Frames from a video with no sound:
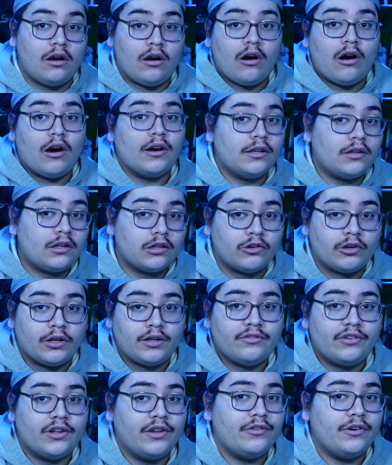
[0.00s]
on
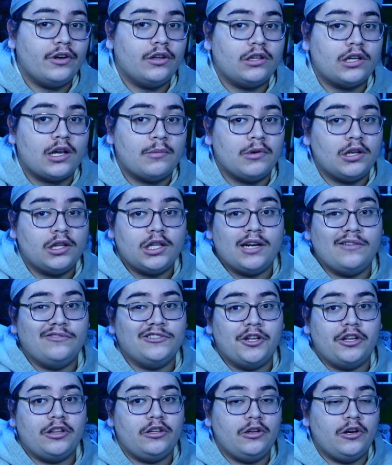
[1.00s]
screen for the first time instead of
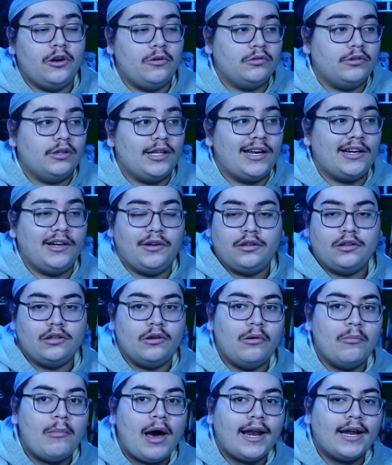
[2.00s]
just, you know, letting us
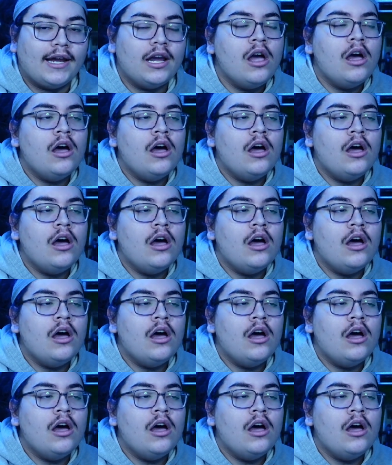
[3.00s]
know about it.